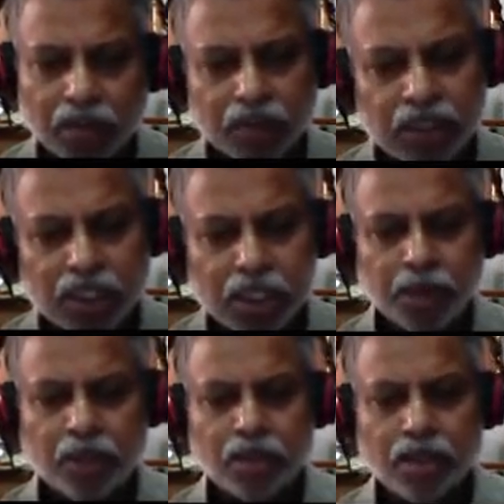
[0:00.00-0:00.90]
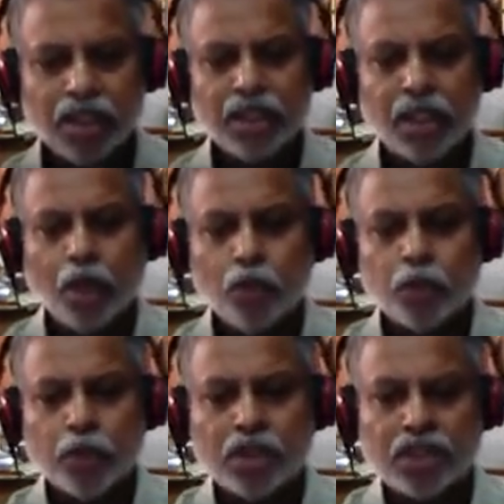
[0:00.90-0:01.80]
with respect to the
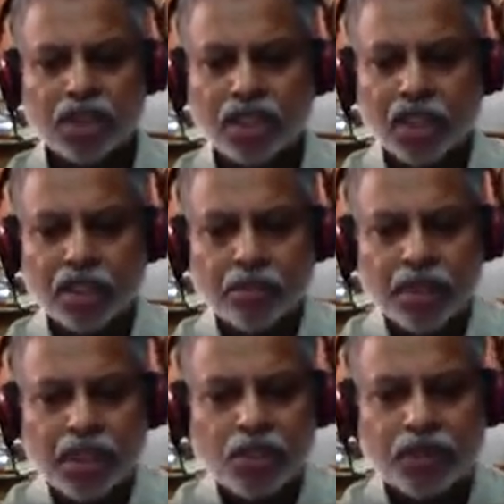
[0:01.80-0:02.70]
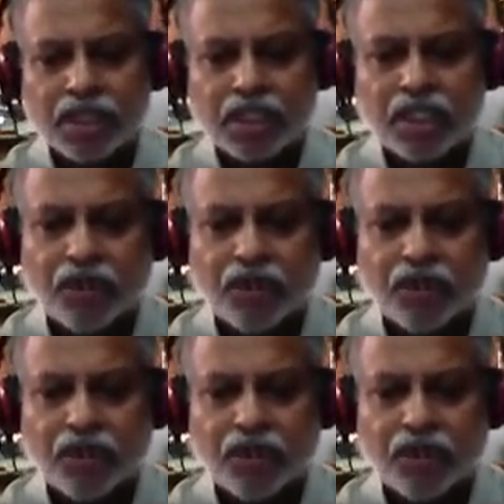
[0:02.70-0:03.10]
output signal. Means physical